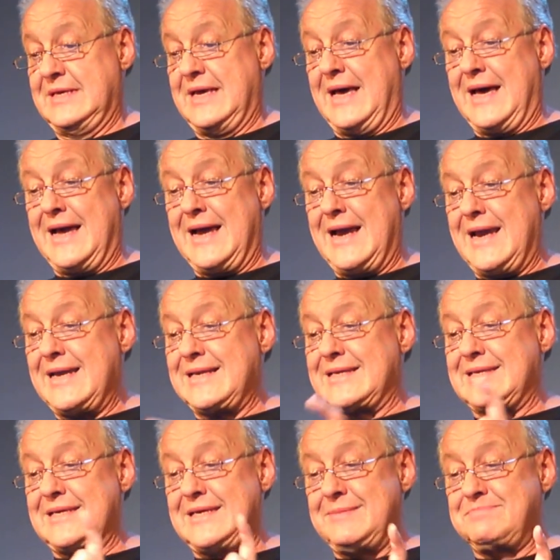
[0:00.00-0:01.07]

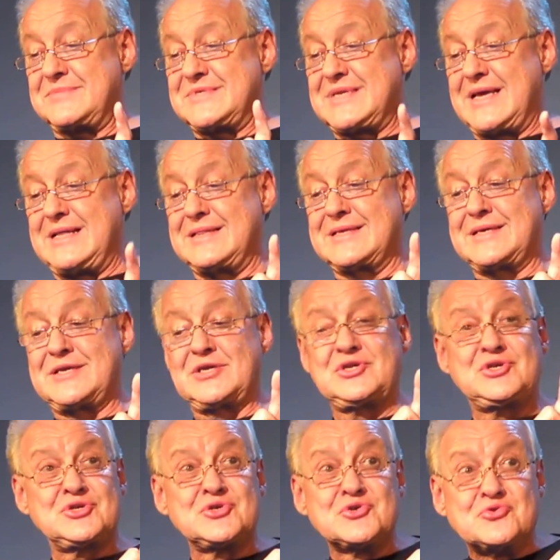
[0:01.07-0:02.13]
I keep
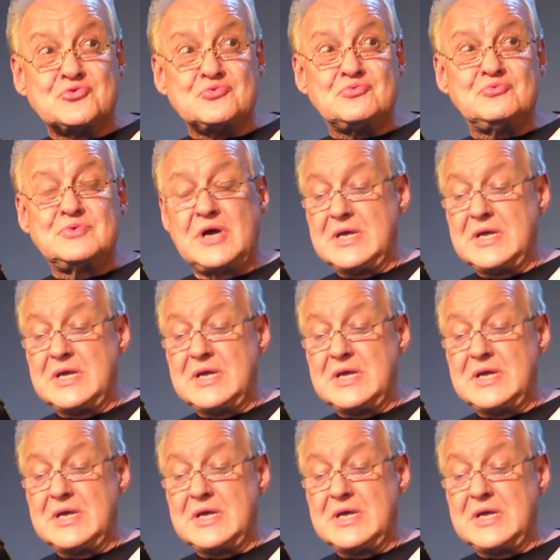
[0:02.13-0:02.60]
telling you